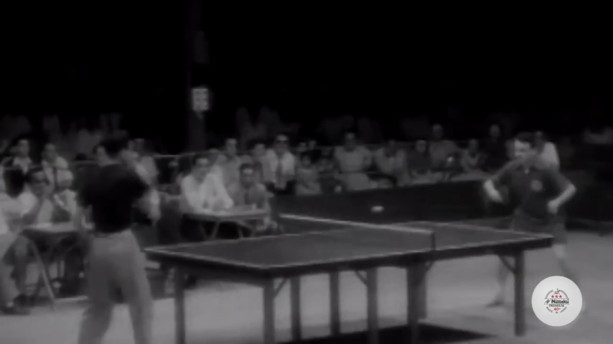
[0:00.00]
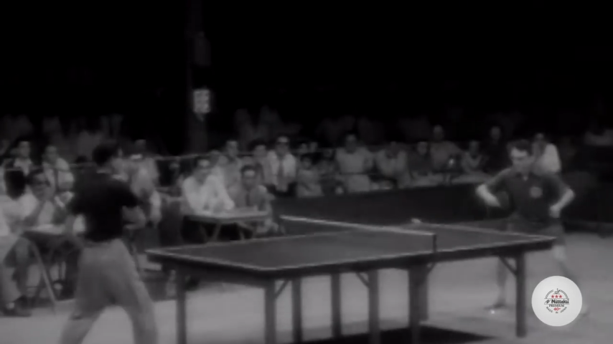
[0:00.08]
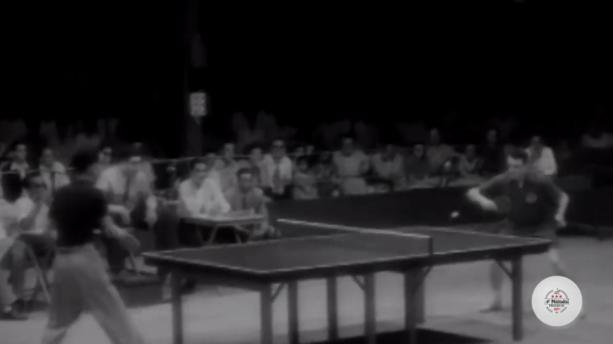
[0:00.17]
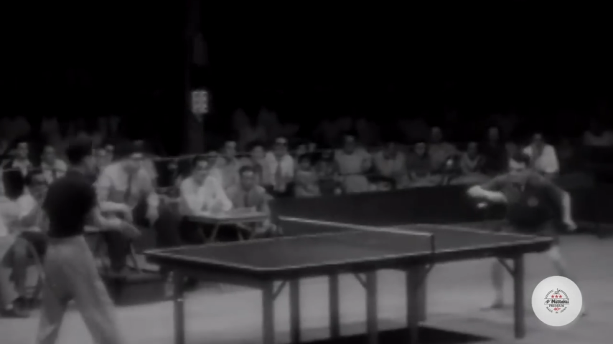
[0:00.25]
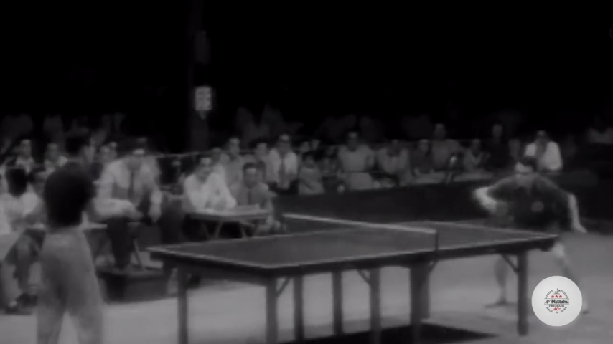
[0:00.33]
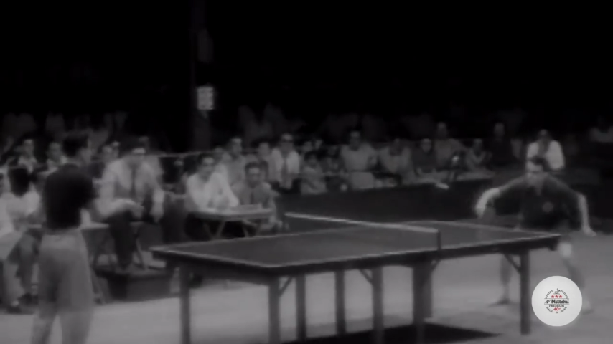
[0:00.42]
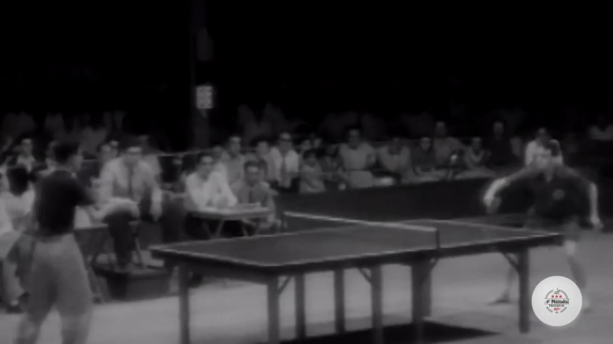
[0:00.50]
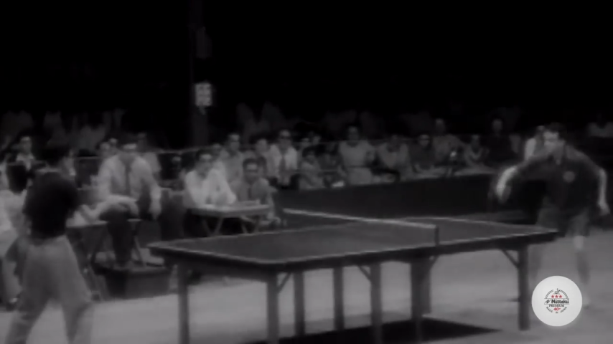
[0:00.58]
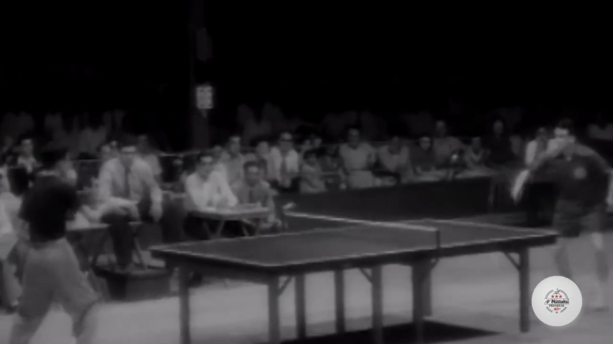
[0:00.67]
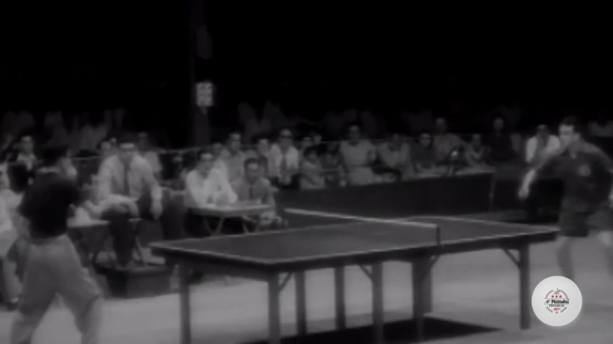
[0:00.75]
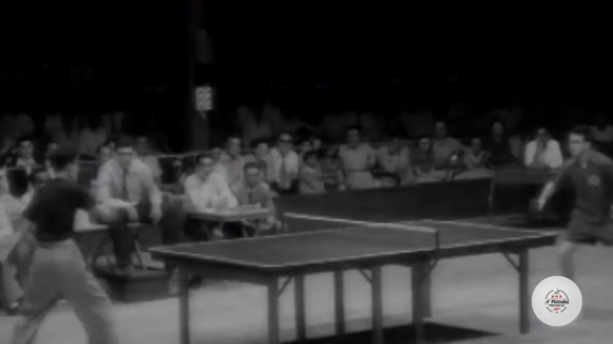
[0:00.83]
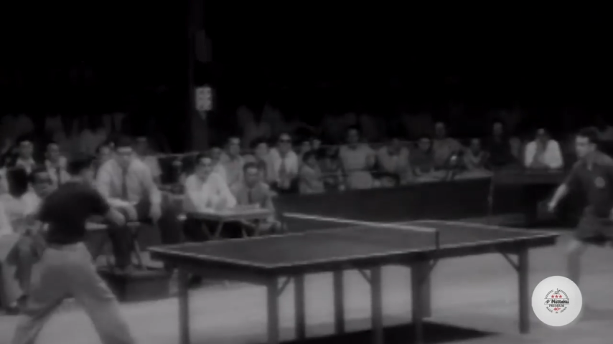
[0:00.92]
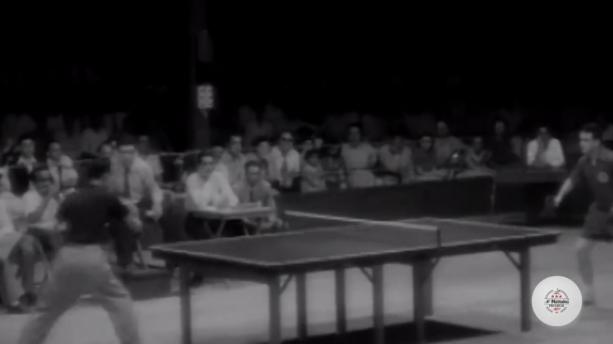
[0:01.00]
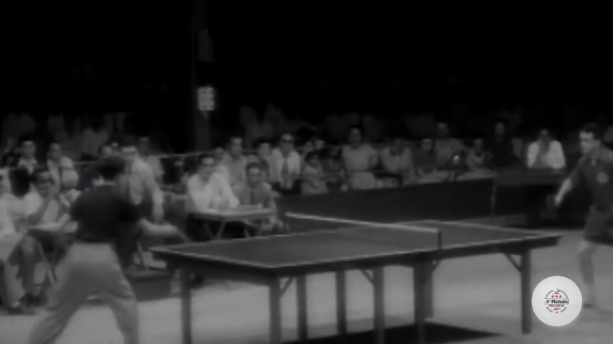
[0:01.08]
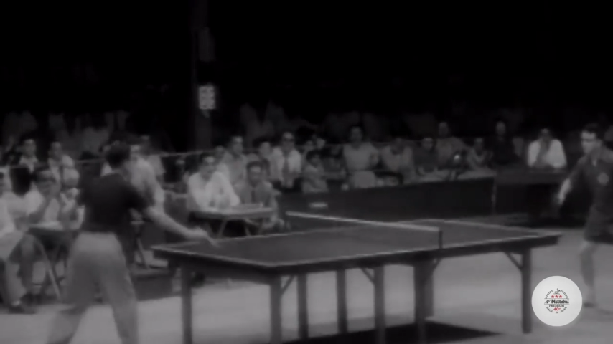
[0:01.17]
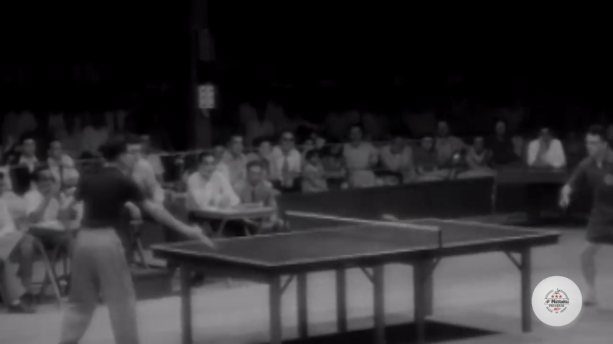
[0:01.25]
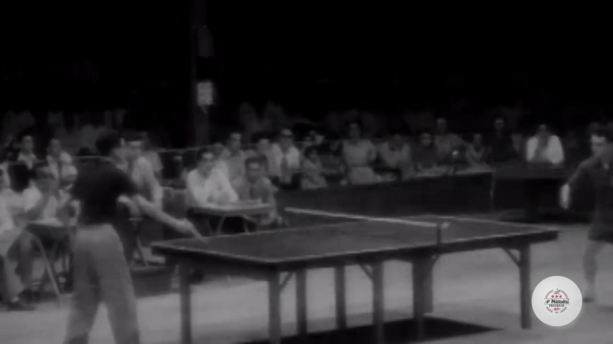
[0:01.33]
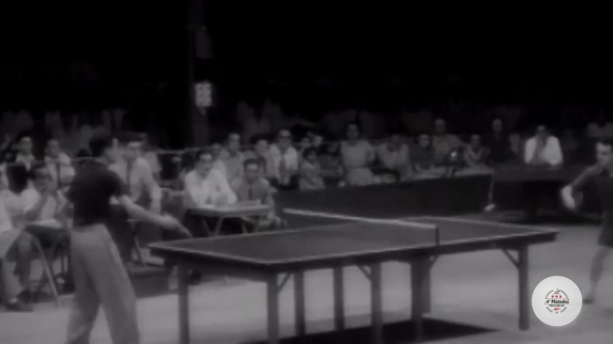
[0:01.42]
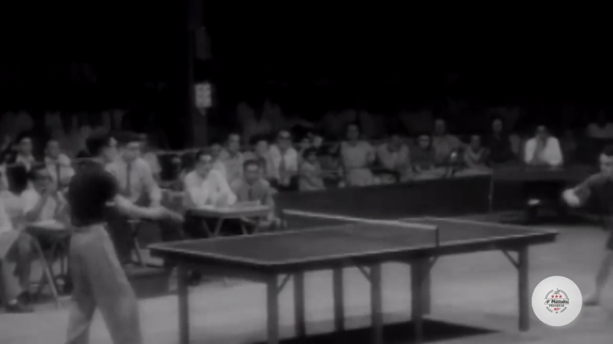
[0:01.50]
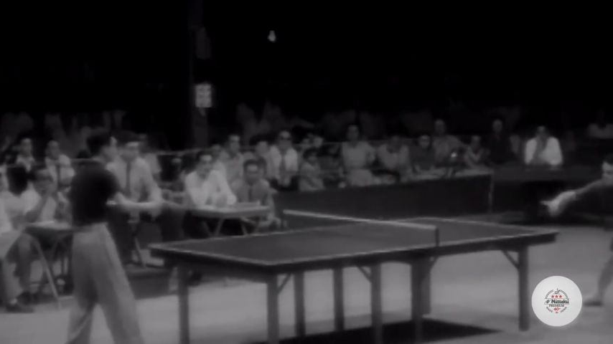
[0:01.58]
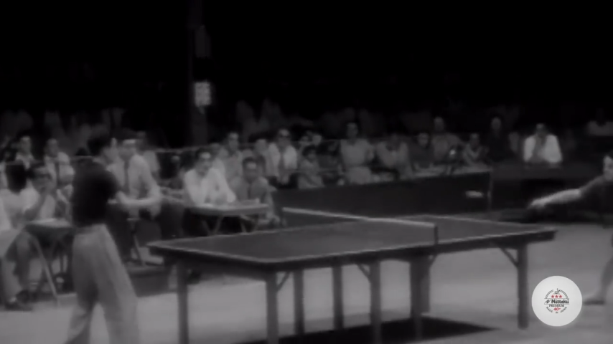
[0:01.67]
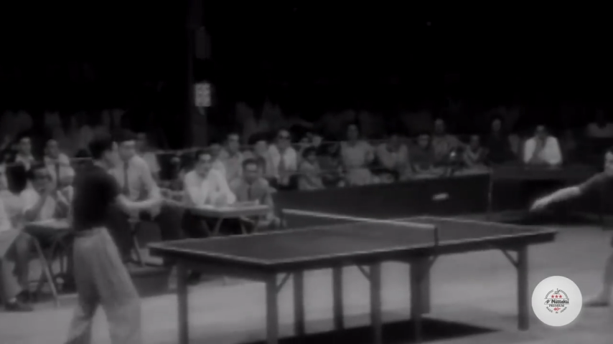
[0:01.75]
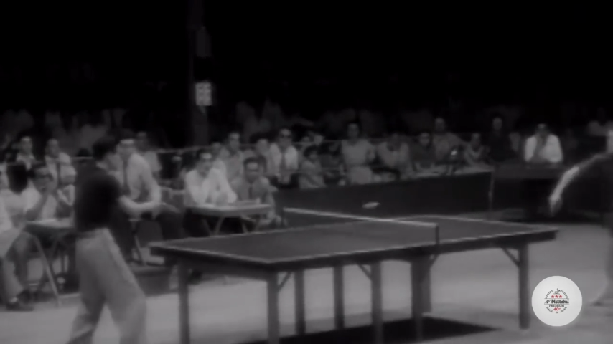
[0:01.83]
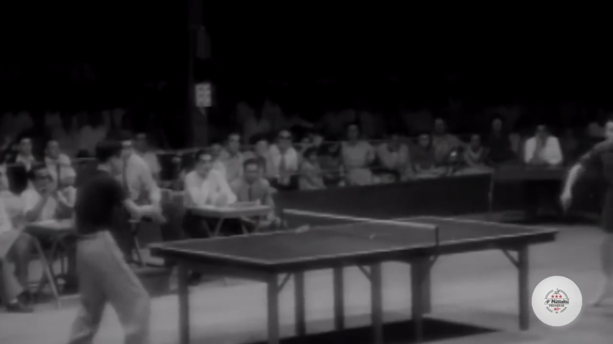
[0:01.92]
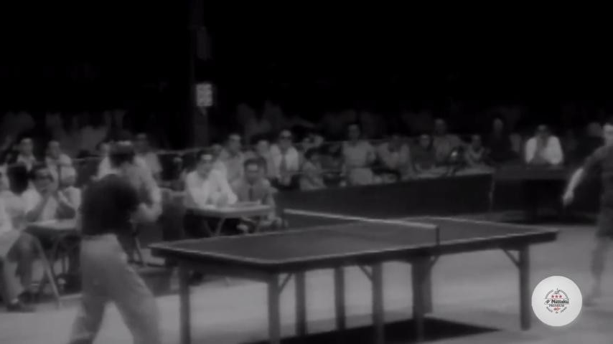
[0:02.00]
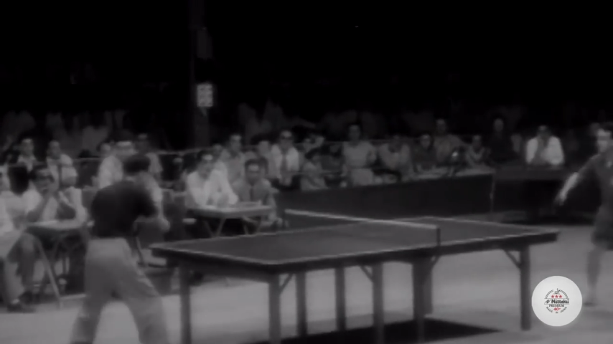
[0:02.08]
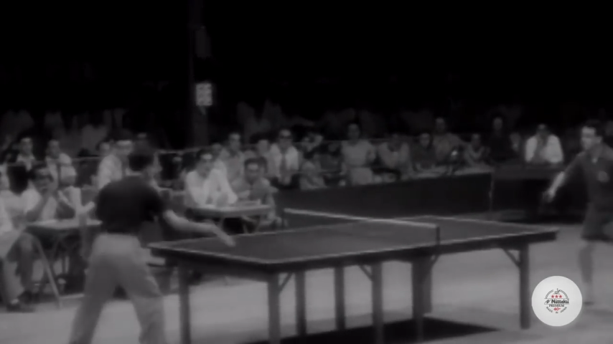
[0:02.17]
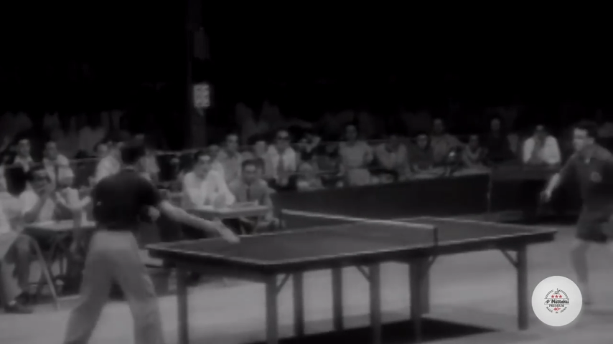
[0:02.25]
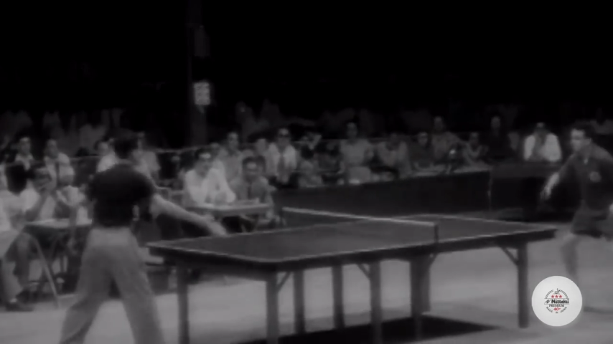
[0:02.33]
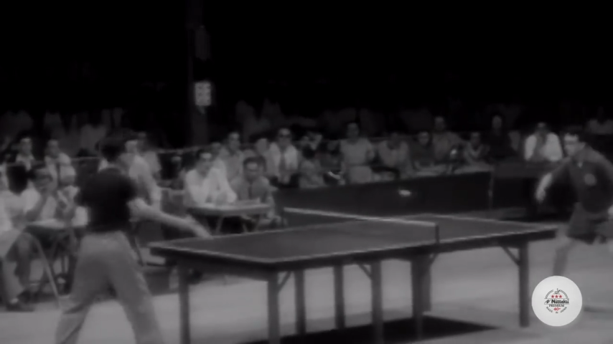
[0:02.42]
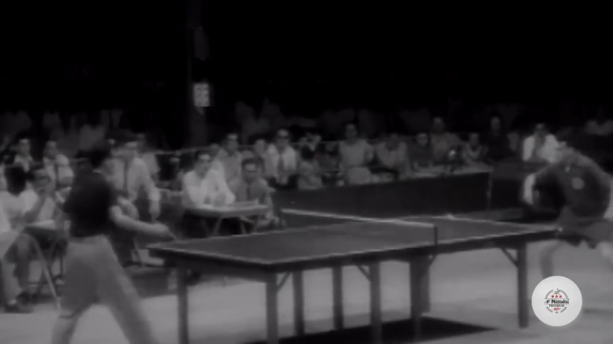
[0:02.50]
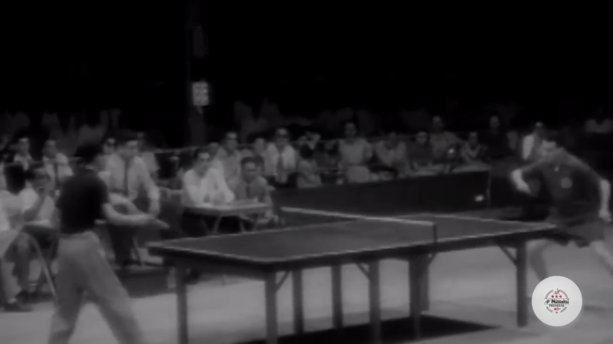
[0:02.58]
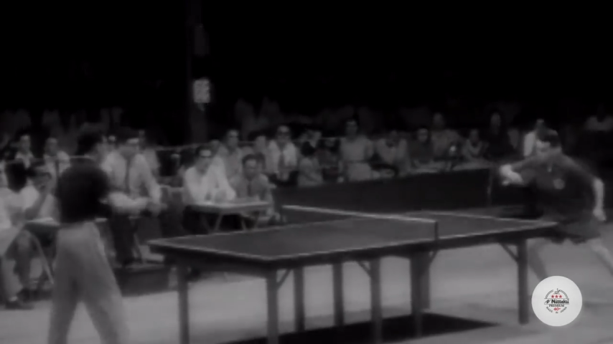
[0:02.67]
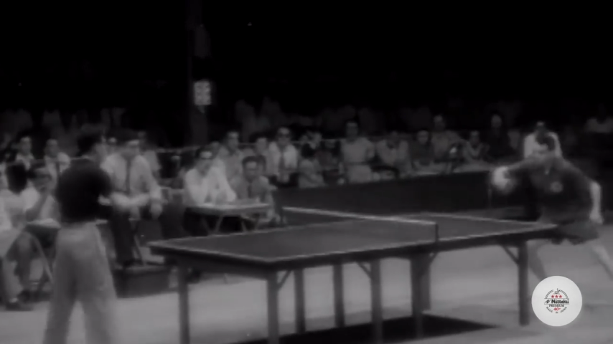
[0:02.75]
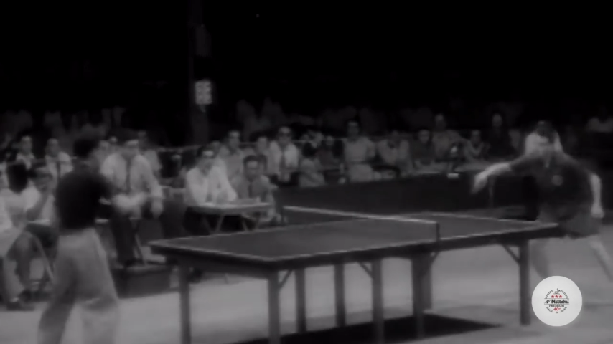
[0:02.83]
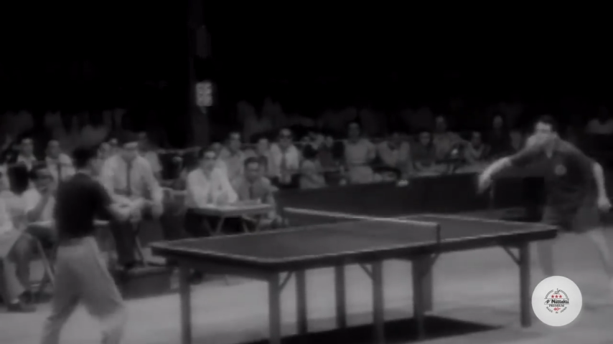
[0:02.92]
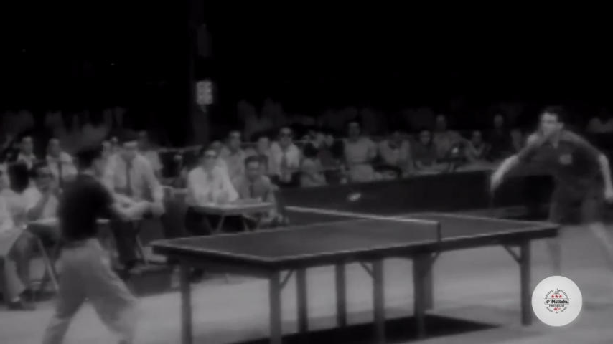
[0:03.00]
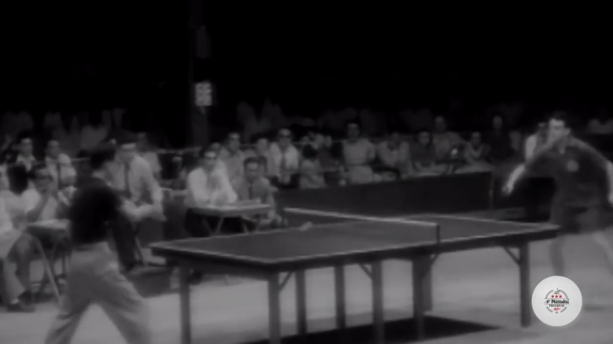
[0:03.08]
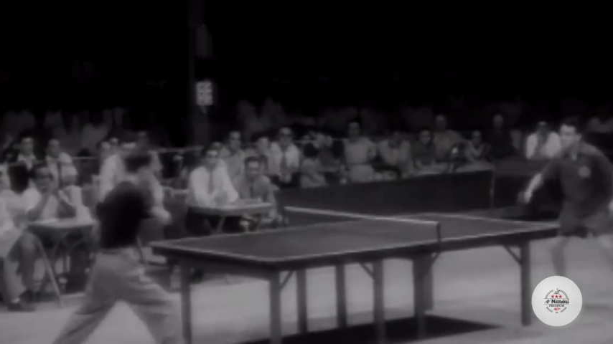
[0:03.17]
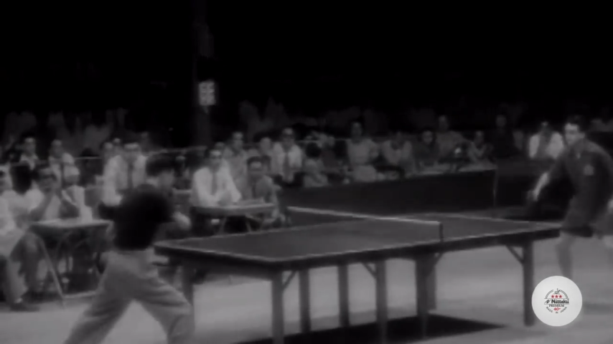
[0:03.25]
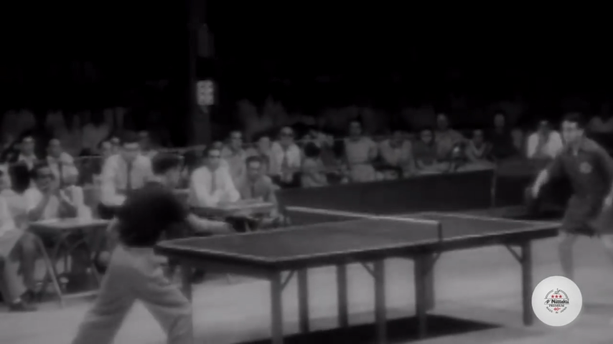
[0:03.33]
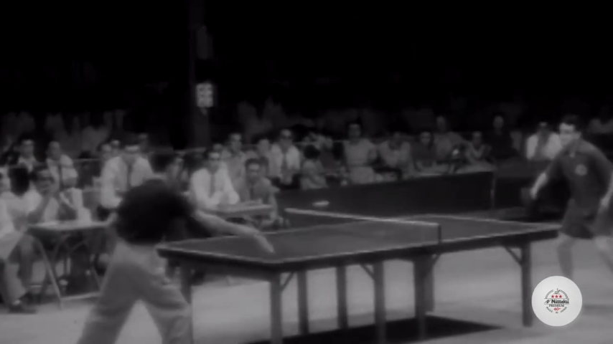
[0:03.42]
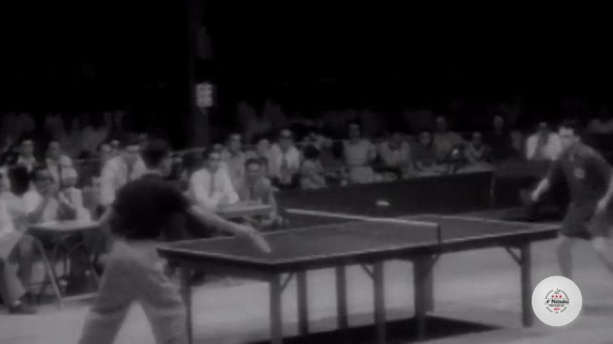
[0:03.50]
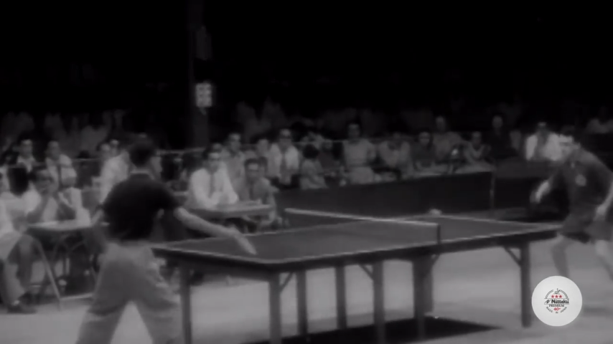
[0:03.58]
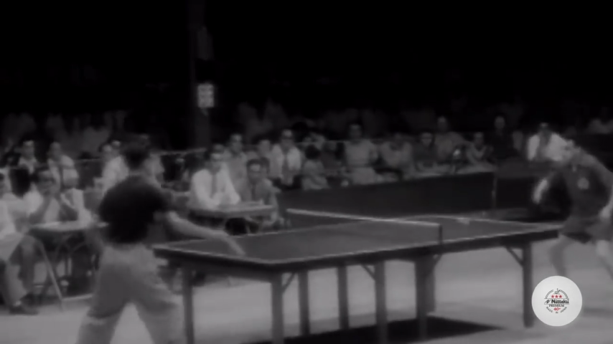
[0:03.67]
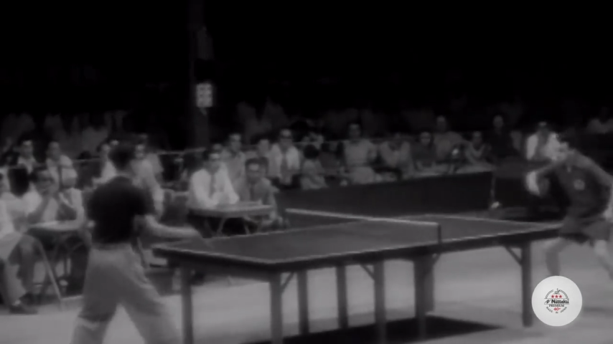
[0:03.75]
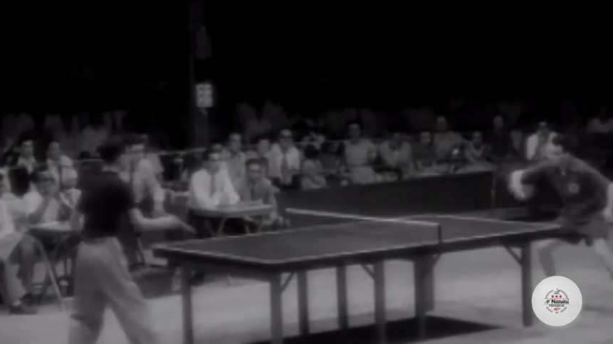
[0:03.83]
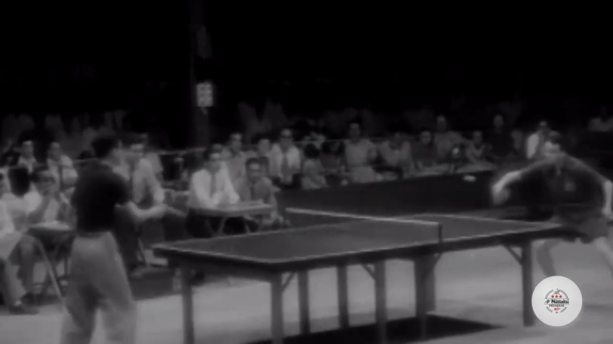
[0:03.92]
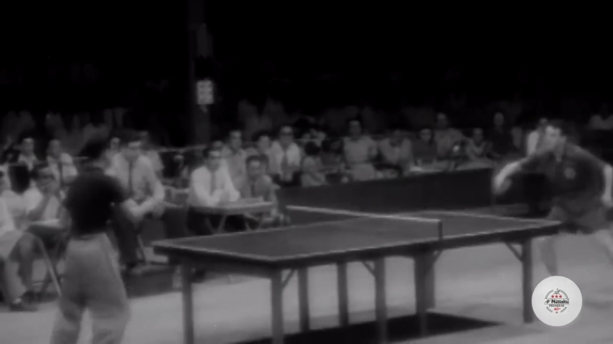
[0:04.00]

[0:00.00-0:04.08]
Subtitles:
(no speaker visible)